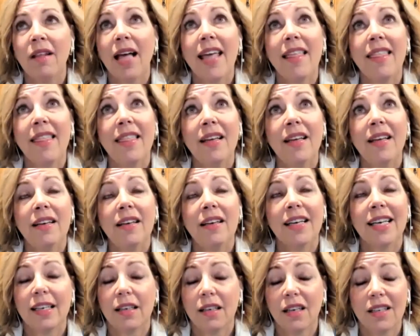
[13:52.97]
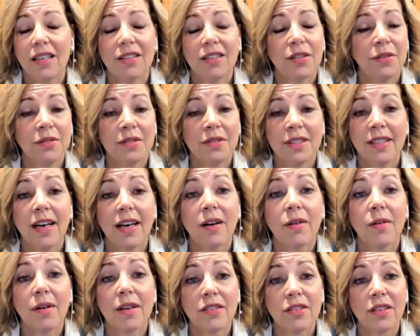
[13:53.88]
I think certainly that
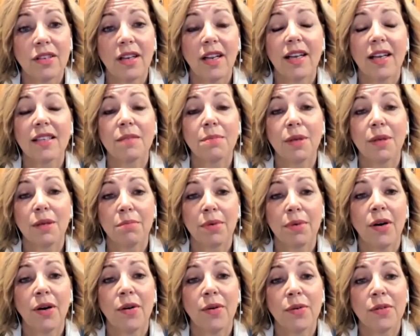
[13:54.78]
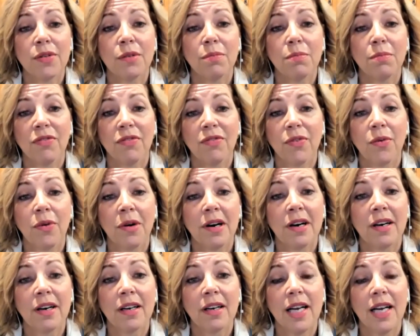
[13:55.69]
question has been posed
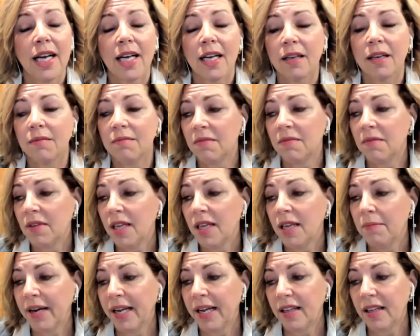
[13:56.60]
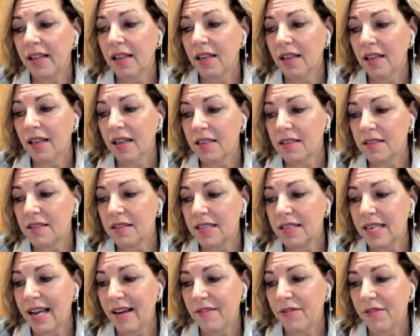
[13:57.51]
before, but it has
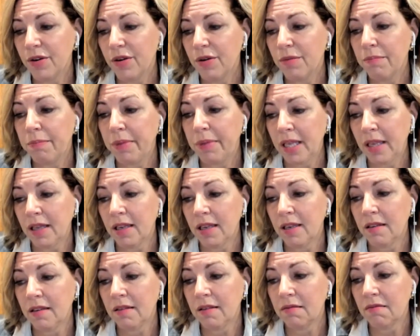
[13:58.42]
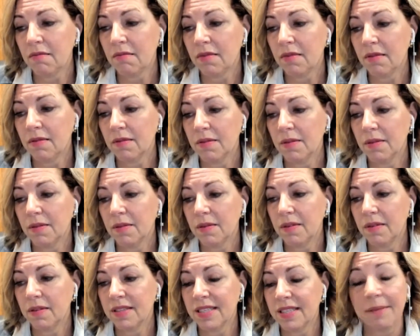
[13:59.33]
never been
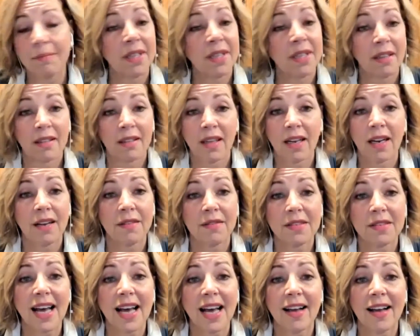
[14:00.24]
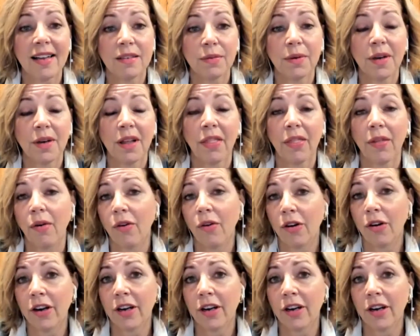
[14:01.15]
something that I've sat with or